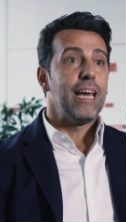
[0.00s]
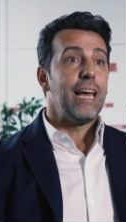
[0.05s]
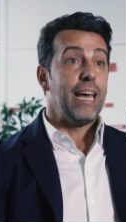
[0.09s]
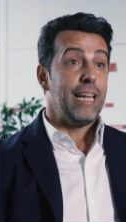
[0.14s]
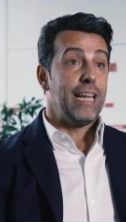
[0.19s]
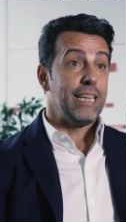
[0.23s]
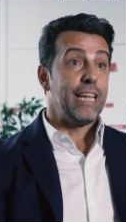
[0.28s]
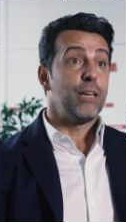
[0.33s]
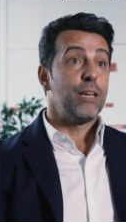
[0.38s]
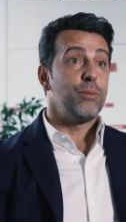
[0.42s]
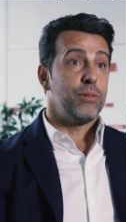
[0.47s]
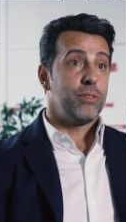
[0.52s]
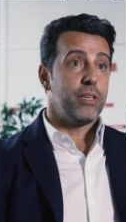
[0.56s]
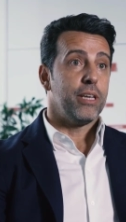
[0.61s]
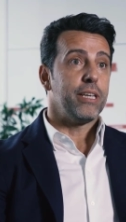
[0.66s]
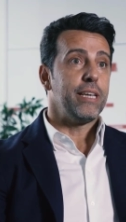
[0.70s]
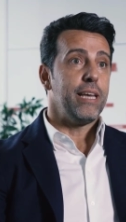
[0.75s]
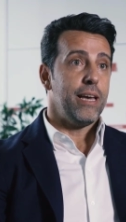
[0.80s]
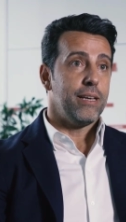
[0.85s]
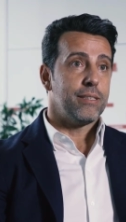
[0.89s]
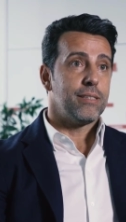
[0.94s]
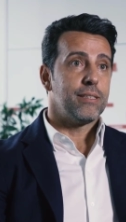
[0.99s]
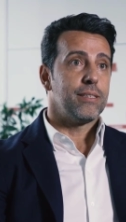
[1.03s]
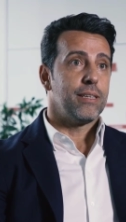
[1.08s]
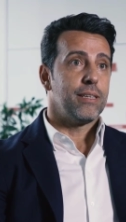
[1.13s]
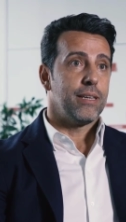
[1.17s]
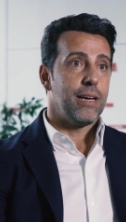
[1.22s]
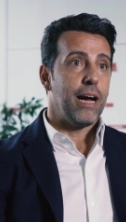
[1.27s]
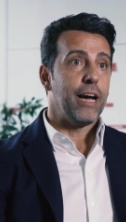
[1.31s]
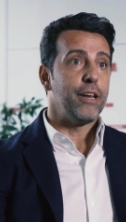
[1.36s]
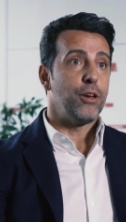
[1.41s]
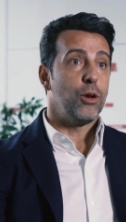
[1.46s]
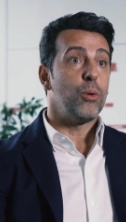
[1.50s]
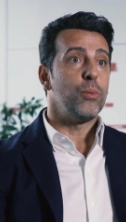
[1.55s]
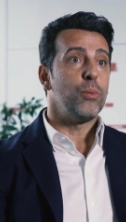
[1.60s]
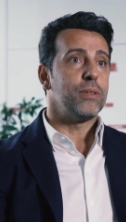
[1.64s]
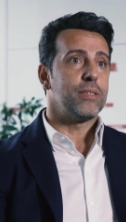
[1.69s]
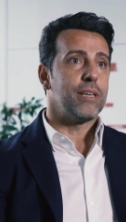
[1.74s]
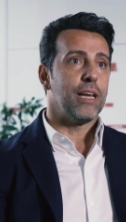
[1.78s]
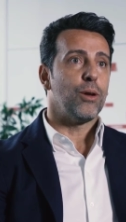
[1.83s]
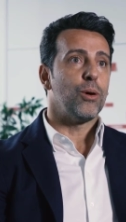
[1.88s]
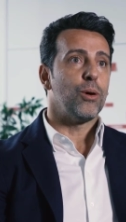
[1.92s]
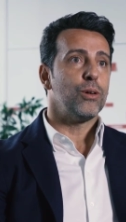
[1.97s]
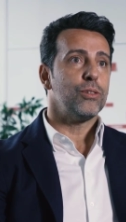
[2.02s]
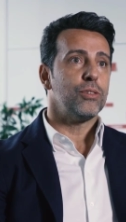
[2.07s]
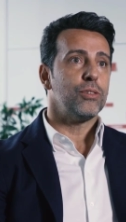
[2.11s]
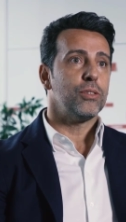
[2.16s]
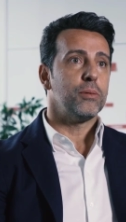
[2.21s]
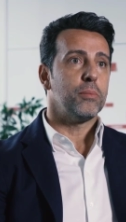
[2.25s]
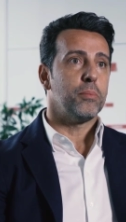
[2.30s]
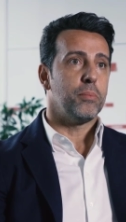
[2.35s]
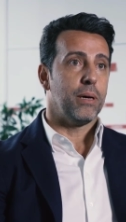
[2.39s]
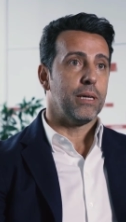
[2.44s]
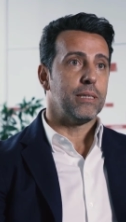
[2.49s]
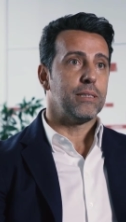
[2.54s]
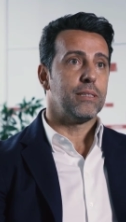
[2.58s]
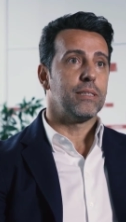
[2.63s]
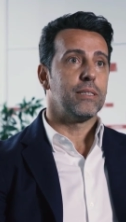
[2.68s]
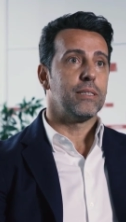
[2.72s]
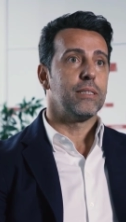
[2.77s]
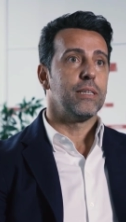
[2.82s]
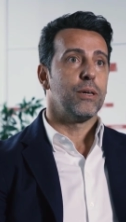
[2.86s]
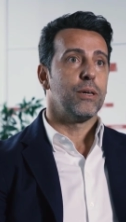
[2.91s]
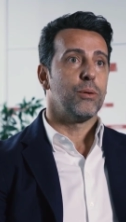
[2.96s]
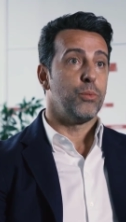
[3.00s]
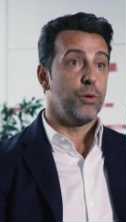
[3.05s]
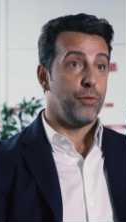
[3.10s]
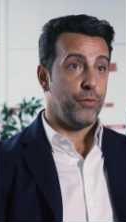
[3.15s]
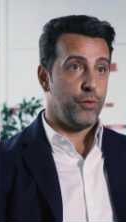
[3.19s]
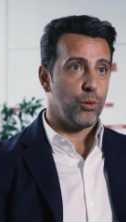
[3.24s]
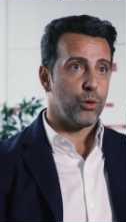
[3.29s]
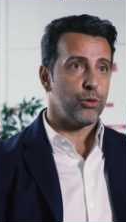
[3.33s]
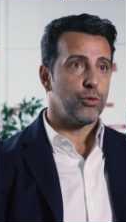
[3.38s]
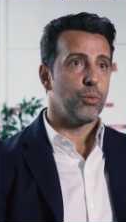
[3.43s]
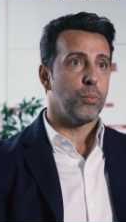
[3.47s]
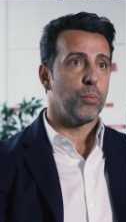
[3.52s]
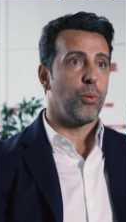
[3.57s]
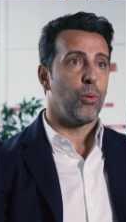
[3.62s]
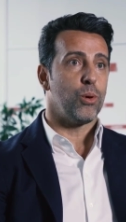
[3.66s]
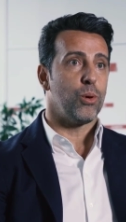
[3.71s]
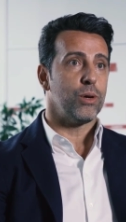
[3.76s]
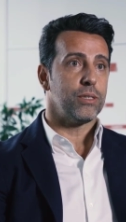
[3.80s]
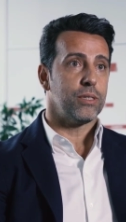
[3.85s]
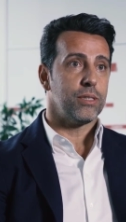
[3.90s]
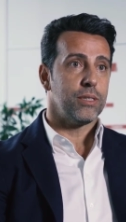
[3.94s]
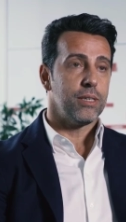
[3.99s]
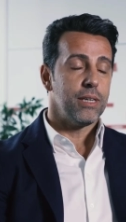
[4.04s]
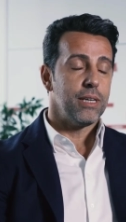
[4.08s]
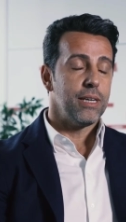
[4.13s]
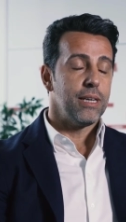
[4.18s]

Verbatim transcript: And then we say, yes, I know it's a lot, but with your support,